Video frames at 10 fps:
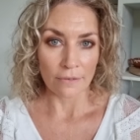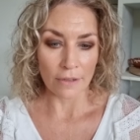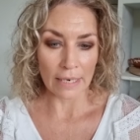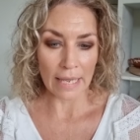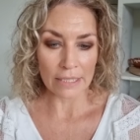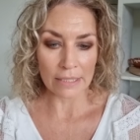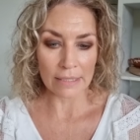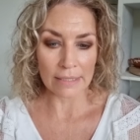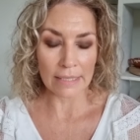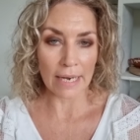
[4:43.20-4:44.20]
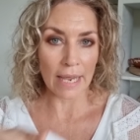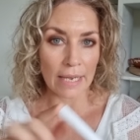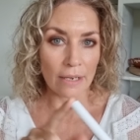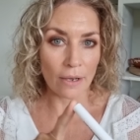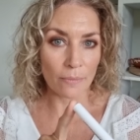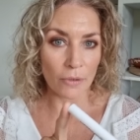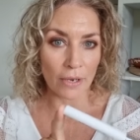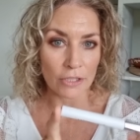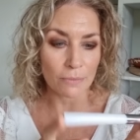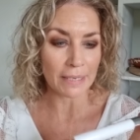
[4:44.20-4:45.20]
For the lashes today, I'm
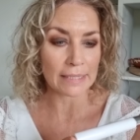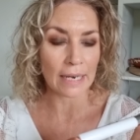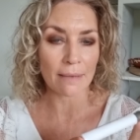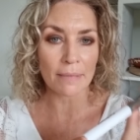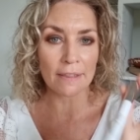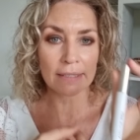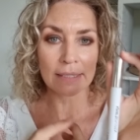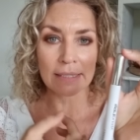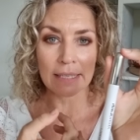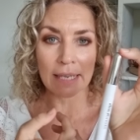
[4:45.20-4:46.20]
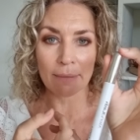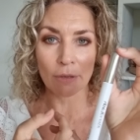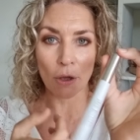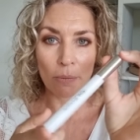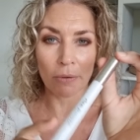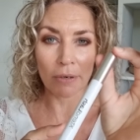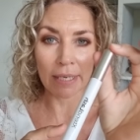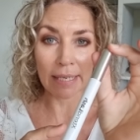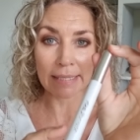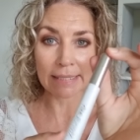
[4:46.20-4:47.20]
going to mix it up. This is the Imco
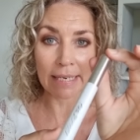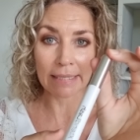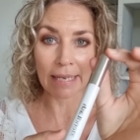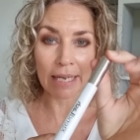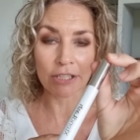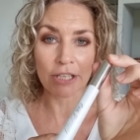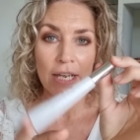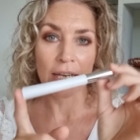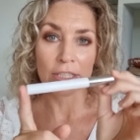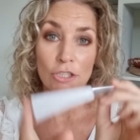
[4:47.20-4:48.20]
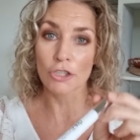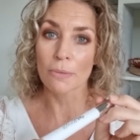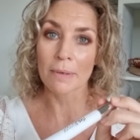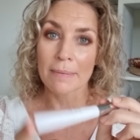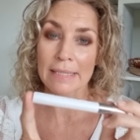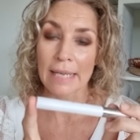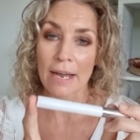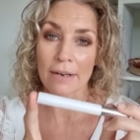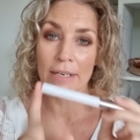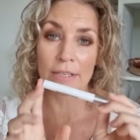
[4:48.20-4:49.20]
Beauty Extend Lash. It's a tubular
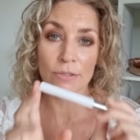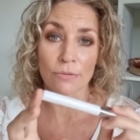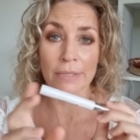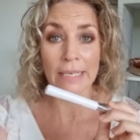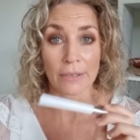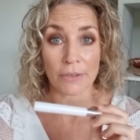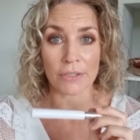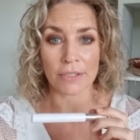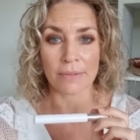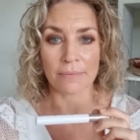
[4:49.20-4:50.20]
mascara and it's really good.